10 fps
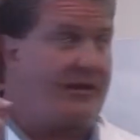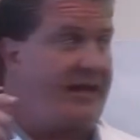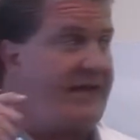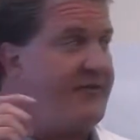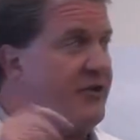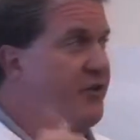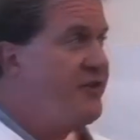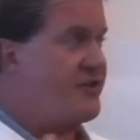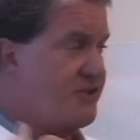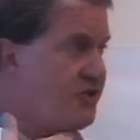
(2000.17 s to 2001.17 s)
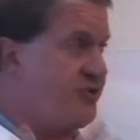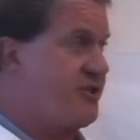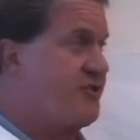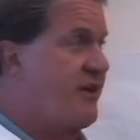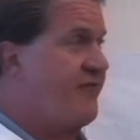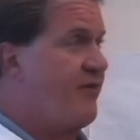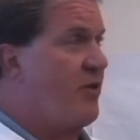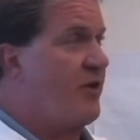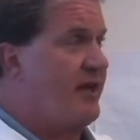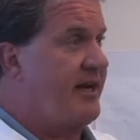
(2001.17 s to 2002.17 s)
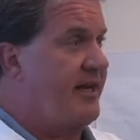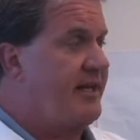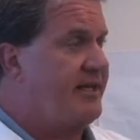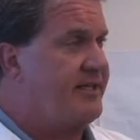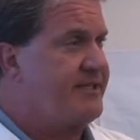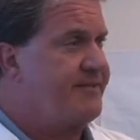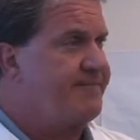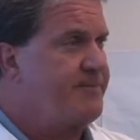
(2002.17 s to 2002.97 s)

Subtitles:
even though this surgery is straightforward, and it is,